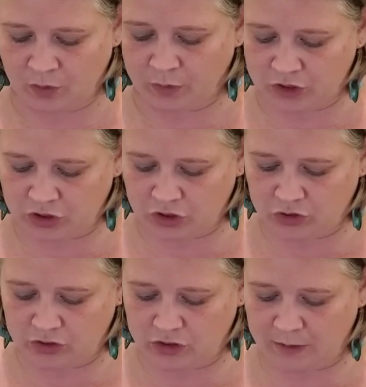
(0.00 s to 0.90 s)
We
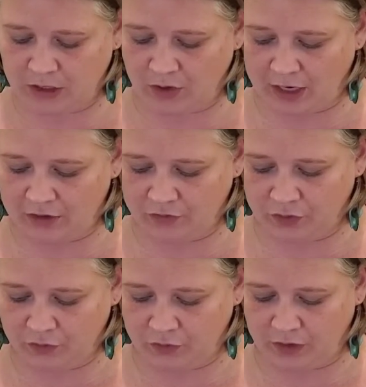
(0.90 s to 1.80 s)
choose to be
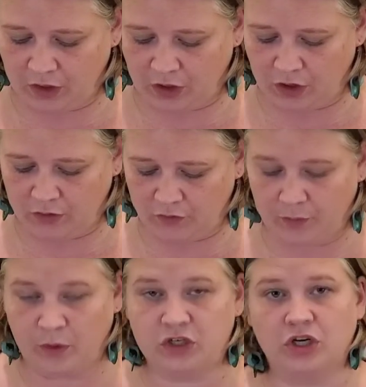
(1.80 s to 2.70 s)
grateful for the earth from
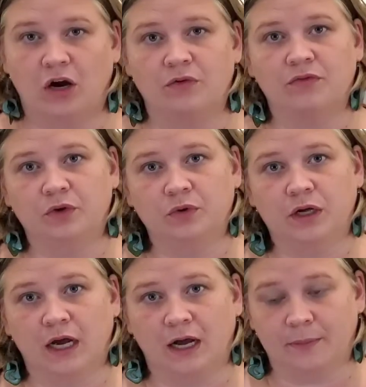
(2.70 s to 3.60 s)
which our
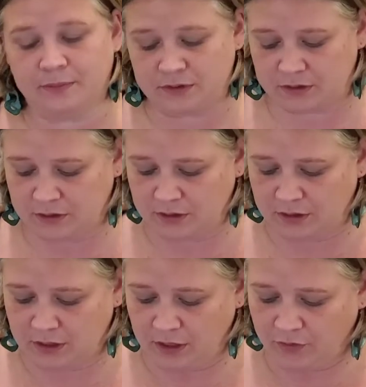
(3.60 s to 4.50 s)
food comes,
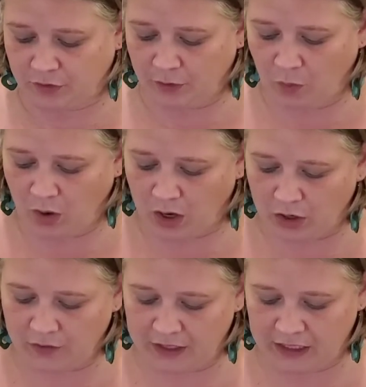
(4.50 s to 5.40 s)
from the
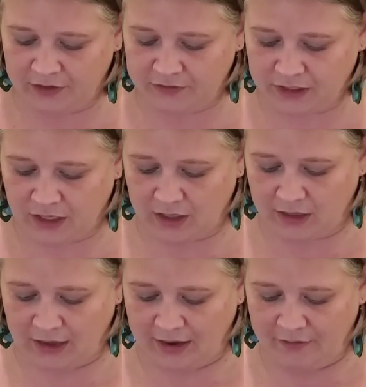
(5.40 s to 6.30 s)
water that gives
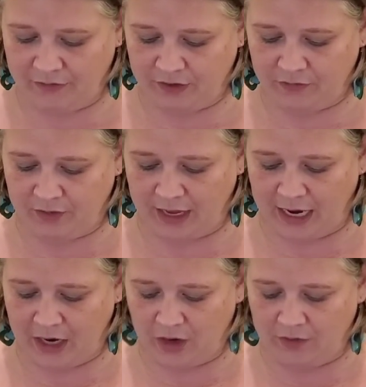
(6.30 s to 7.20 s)
life, and for the
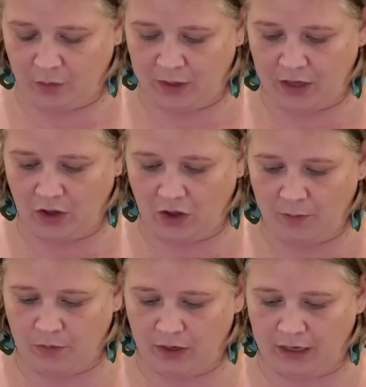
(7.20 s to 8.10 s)
air that we
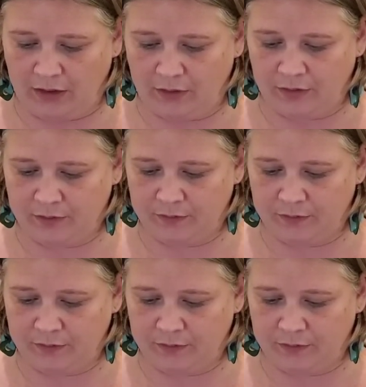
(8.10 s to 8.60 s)
all breathe.